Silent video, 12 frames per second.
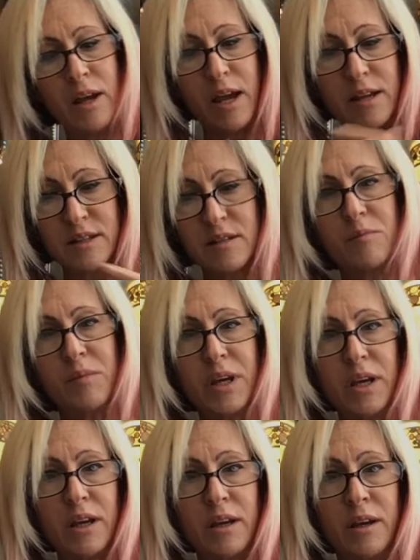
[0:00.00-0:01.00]
And to
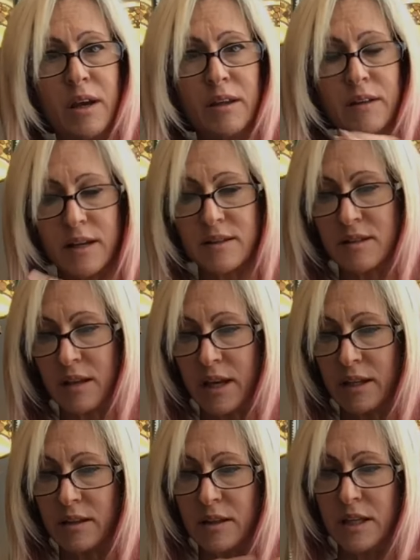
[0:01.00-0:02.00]
me, that's
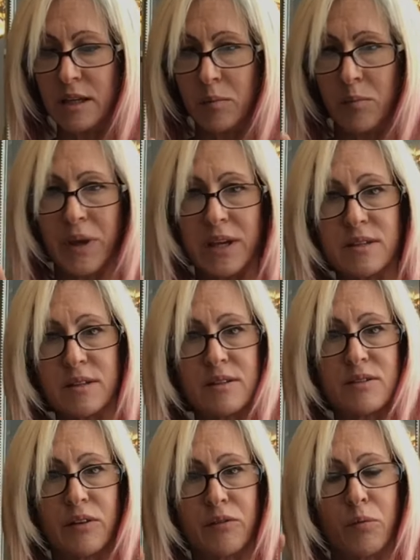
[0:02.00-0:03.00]
like the
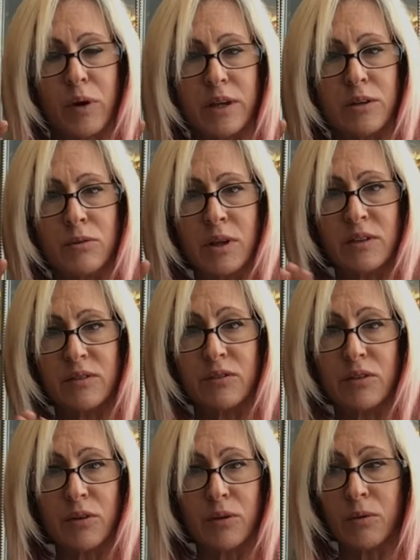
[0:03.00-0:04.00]
basis of what you need to
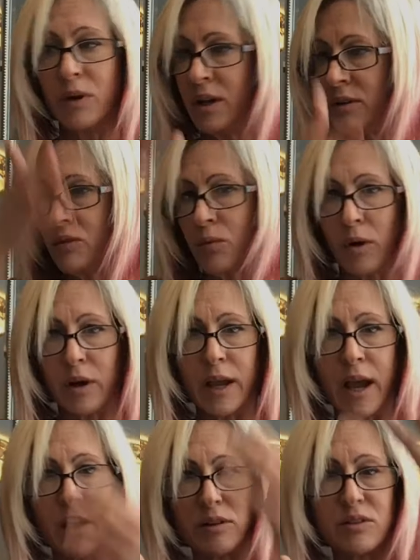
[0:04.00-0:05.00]
do to work
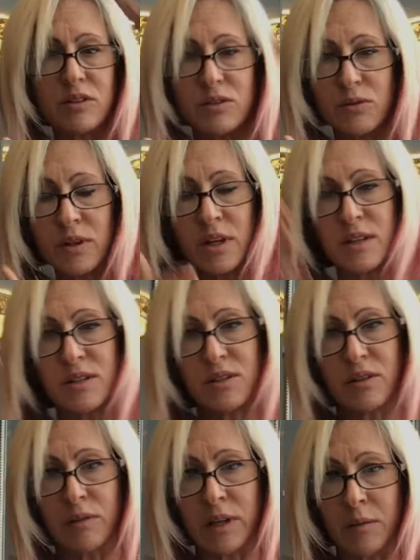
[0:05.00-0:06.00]
out, to do this,
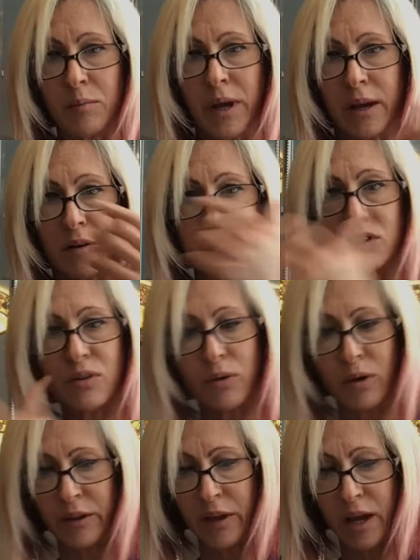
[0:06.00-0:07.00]
to eat better, to
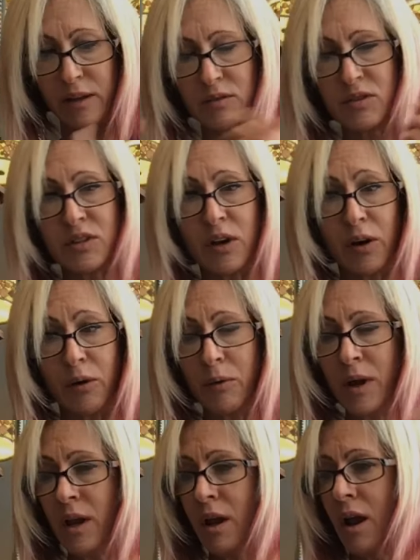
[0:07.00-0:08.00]
all that. So,
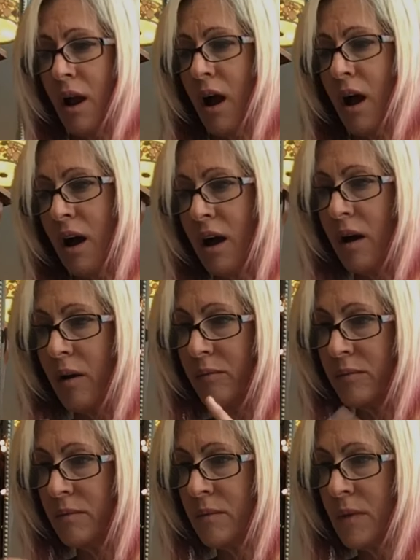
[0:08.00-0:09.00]
um,